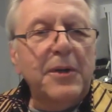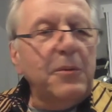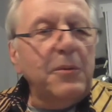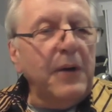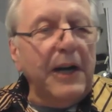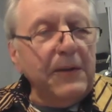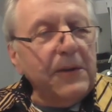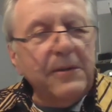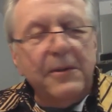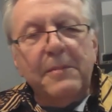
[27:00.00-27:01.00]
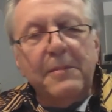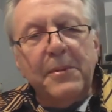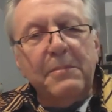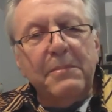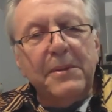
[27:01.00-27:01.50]
who are not in the
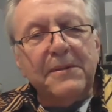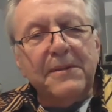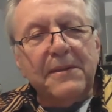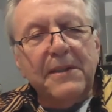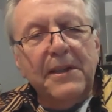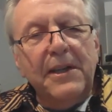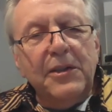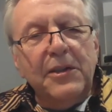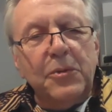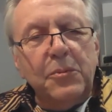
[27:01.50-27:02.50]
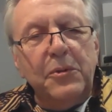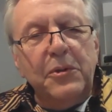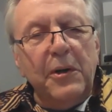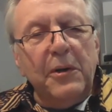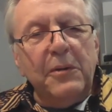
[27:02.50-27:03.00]
book business. Do
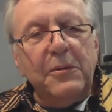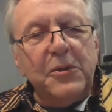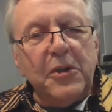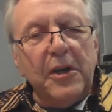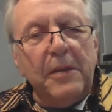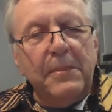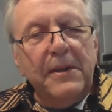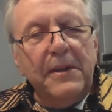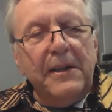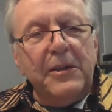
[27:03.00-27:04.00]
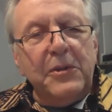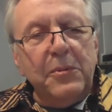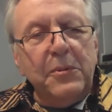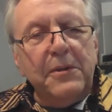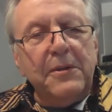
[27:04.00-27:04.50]
your own job and
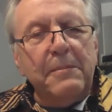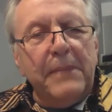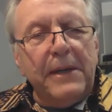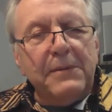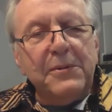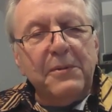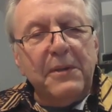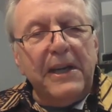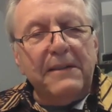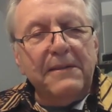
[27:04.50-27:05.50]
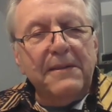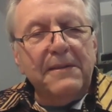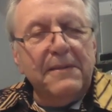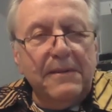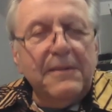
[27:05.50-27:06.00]
do it the best you can.
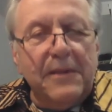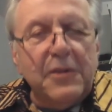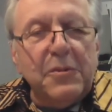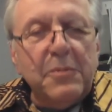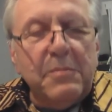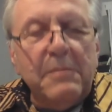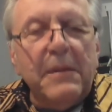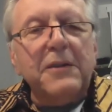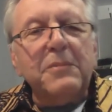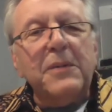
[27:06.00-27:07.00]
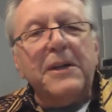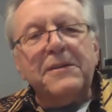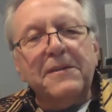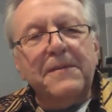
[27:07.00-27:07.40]
This would be my advice.